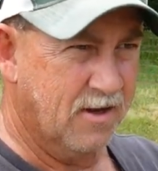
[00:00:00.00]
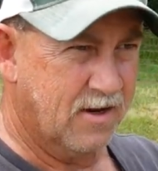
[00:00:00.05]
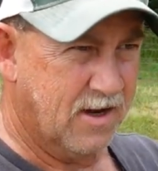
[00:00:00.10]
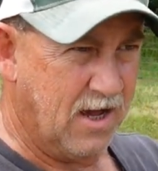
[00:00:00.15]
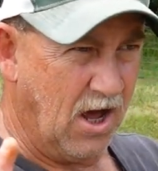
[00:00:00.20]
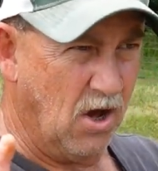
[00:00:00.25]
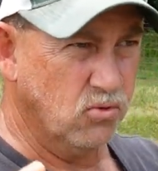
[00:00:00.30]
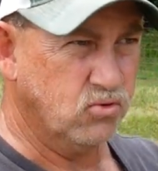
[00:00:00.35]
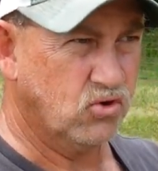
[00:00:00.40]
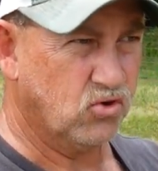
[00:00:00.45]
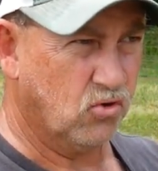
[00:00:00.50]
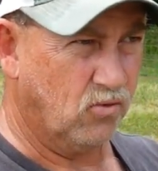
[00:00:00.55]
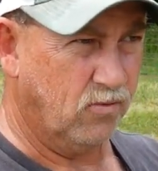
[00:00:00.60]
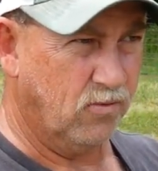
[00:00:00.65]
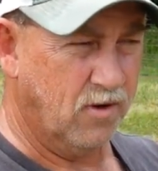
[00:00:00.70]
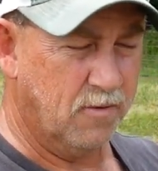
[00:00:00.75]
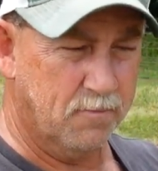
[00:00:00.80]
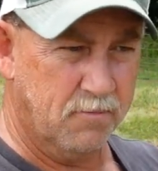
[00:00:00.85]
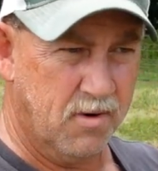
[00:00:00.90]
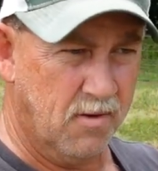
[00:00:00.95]

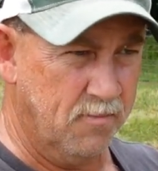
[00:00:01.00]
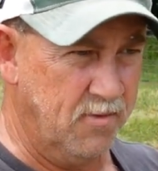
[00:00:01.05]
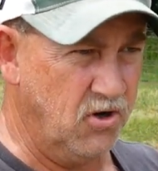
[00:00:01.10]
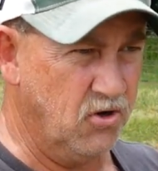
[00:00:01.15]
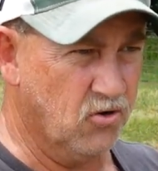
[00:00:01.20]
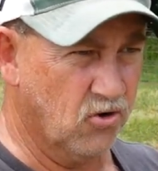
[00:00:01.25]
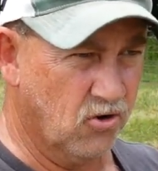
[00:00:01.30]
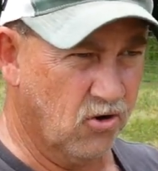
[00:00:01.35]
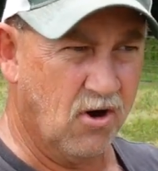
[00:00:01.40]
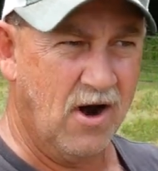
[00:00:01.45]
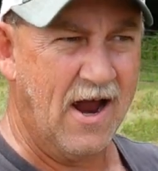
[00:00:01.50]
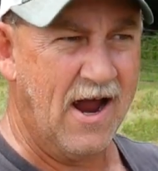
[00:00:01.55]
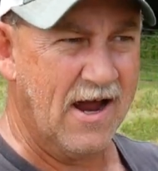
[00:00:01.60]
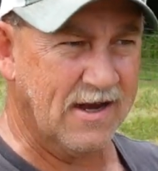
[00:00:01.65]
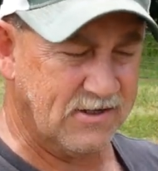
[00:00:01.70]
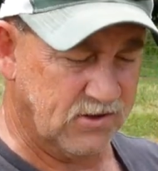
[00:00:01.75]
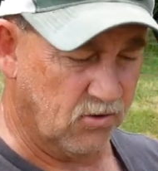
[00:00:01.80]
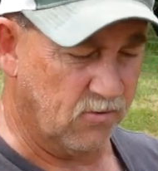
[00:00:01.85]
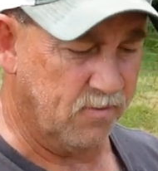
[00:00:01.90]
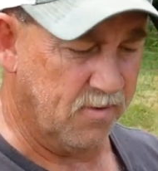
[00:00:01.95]
Coastal Bermuda
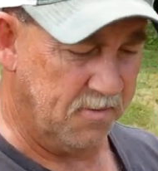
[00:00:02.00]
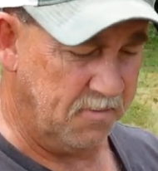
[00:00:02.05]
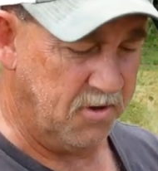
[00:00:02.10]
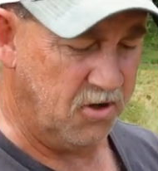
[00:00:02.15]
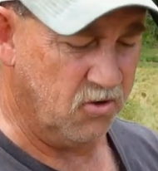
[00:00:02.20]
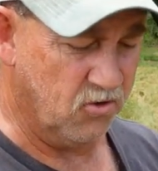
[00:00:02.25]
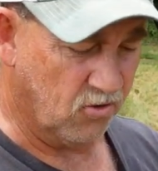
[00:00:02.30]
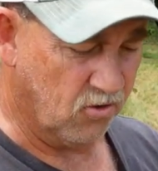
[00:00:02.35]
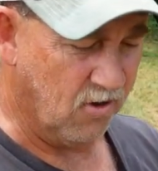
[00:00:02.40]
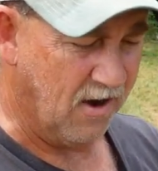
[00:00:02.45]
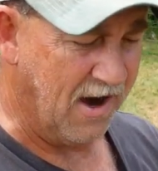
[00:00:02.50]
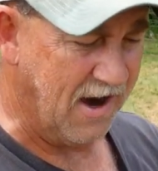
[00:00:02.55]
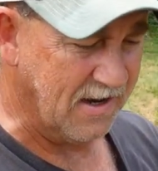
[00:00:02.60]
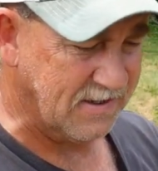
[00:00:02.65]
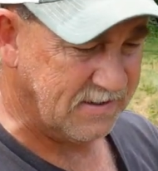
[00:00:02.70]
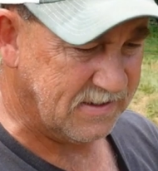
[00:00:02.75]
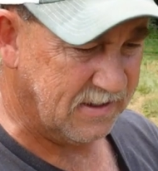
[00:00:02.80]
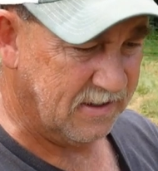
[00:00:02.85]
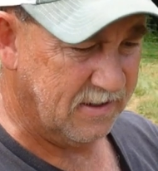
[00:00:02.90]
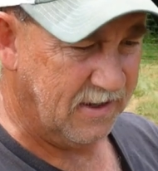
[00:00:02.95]
grass or Bermuda
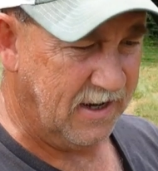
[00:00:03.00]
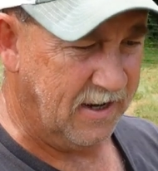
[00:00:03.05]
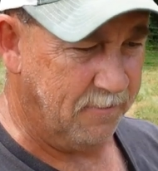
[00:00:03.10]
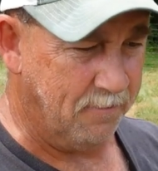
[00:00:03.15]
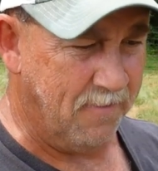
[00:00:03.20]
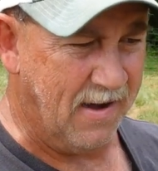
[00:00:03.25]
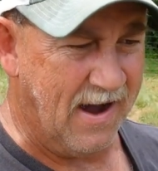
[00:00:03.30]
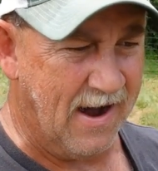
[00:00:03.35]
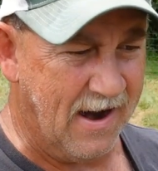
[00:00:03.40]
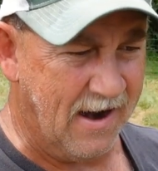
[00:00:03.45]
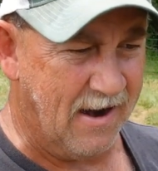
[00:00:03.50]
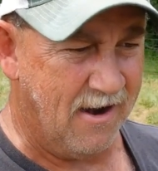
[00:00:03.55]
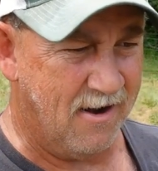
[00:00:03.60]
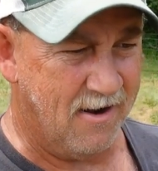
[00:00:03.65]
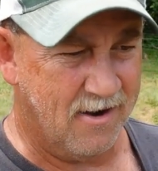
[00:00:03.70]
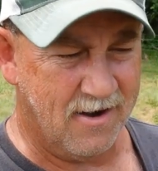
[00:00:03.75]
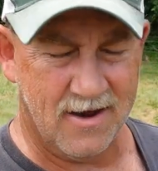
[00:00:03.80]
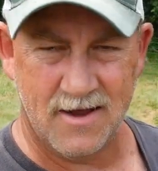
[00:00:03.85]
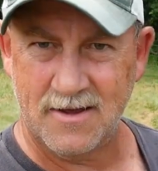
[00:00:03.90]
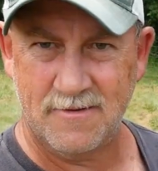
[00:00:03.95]
grass in my
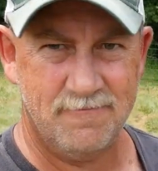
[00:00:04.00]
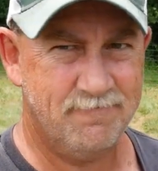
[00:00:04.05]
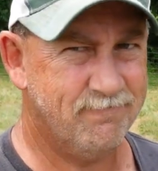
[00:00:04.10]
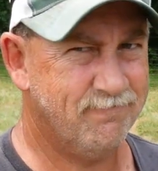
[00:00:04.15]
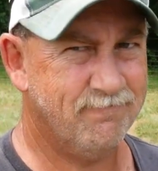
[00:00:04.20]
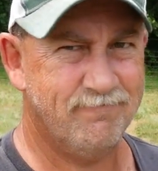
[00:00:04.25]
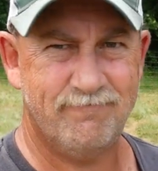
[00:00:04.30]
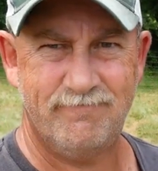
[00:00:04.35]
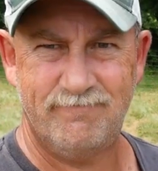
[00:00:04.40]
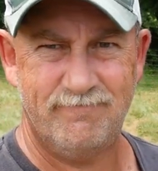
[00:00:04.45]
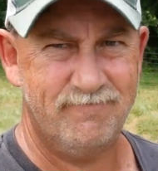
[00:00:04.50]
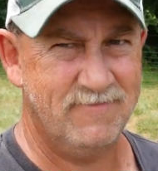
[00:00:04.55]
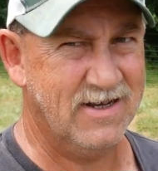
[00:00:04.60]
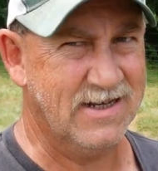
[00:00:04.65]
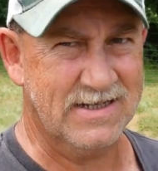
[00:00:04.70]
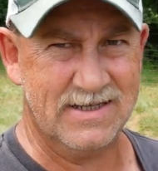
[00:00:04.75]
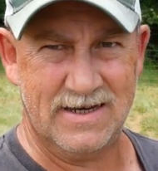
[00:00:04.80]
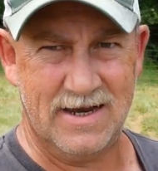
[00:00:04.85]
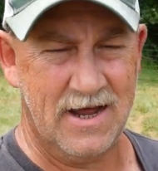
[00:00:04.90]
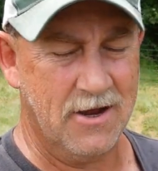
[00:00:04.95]
area
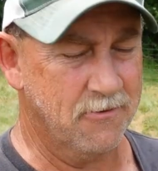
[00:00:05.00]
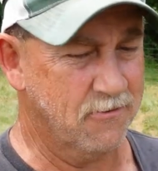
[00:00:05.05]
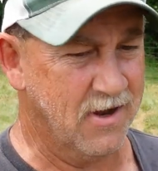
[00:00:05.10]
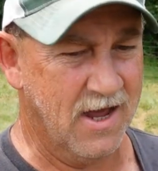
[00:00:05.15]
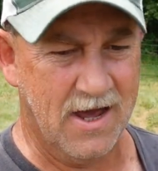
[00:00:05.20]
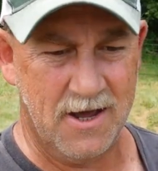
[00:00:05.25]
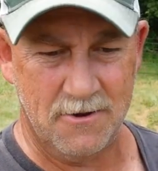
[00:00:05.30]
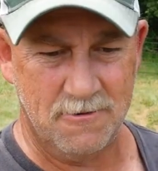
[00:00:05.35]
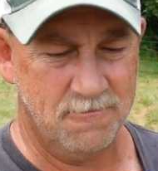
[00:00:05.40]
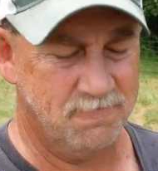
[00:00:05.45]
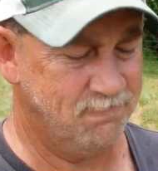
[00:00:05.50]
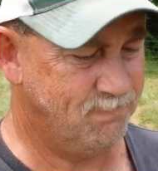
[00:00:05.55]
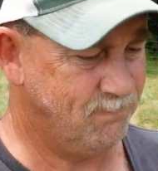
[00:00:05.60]
is a no-go.